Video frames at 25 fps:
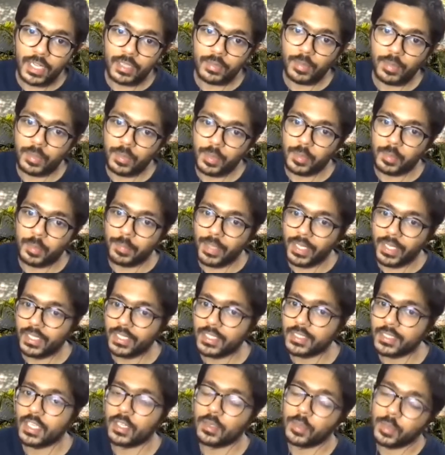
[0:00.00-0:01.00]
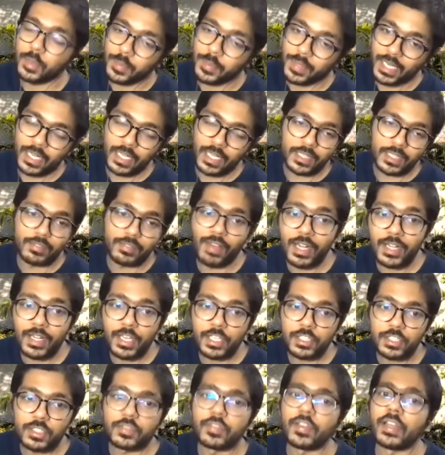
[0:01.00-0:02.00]
when you're making this error, we'll be getting the
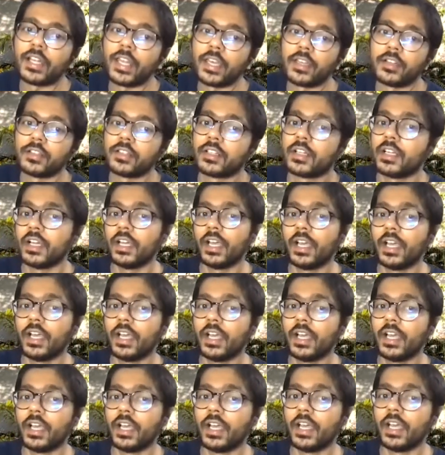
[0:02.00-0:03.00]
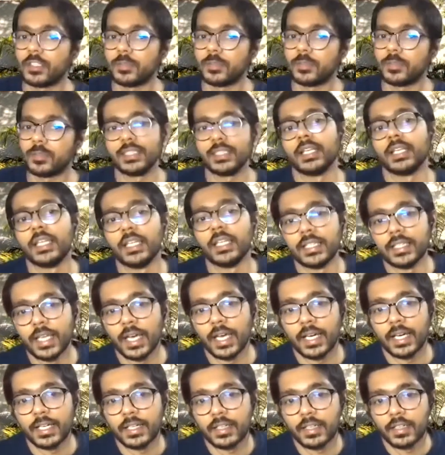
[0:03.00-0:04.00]
validation failed error. And that is basically
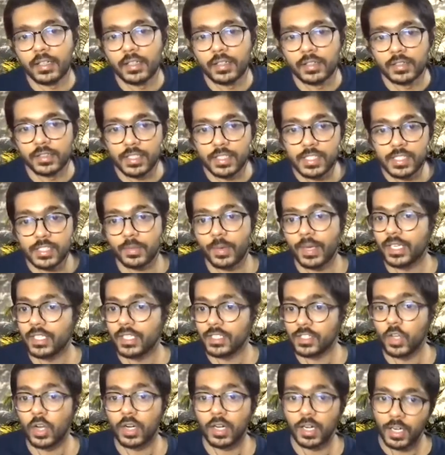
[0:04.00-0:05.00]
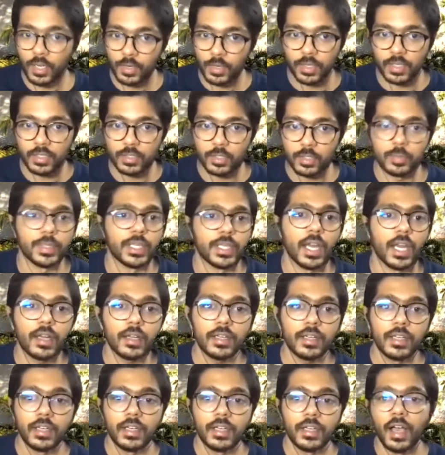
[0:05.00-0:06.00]
that this query is not allowed to be run.
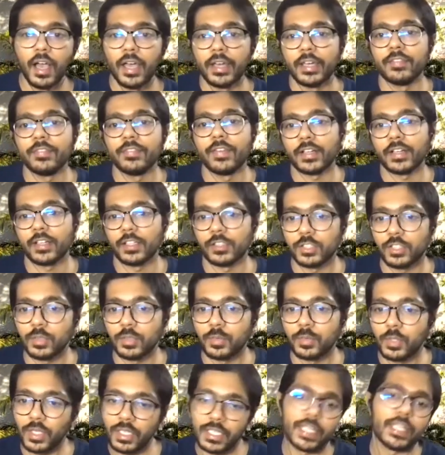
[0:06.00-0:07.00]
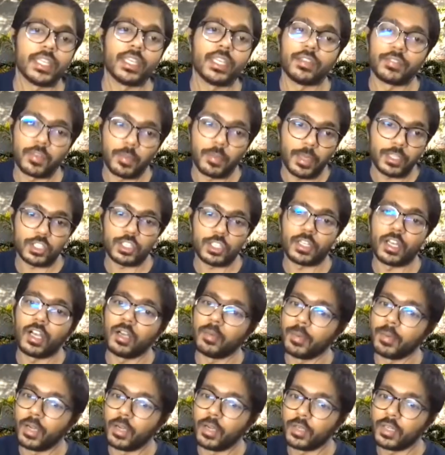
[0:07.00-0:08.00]
And in fact, Hasura won't leak information
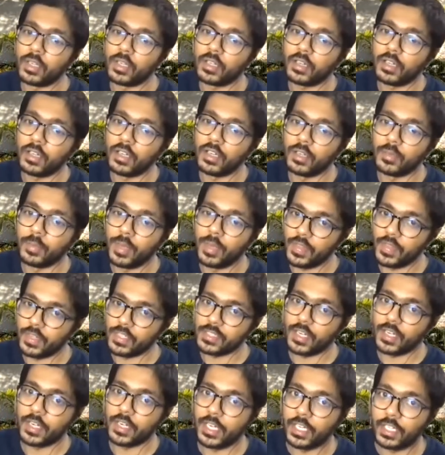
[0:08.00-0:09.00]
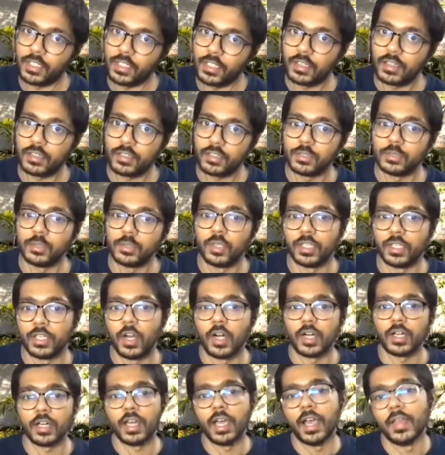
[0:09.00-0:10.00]
about whether it's running to or
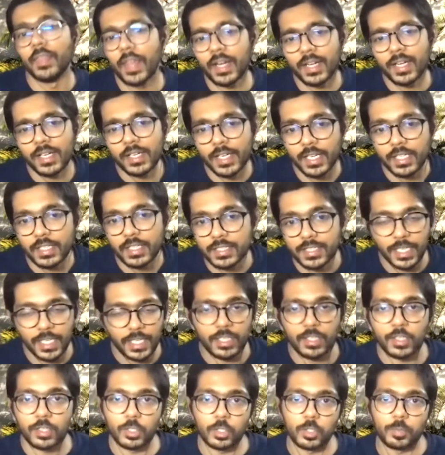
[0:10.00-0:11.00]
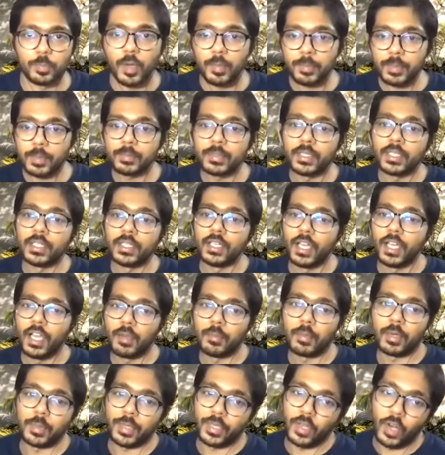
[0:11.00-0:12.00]
not. And that will take a second or two to pop up,
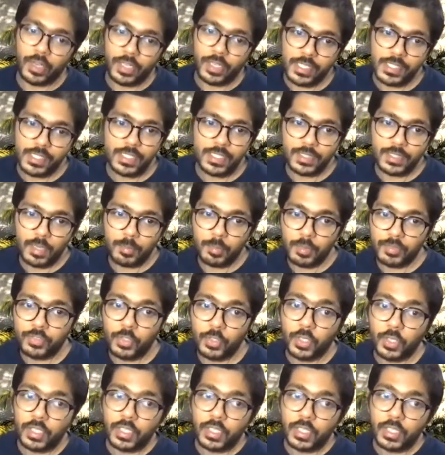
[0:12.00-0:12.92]
but we'd already seen that before.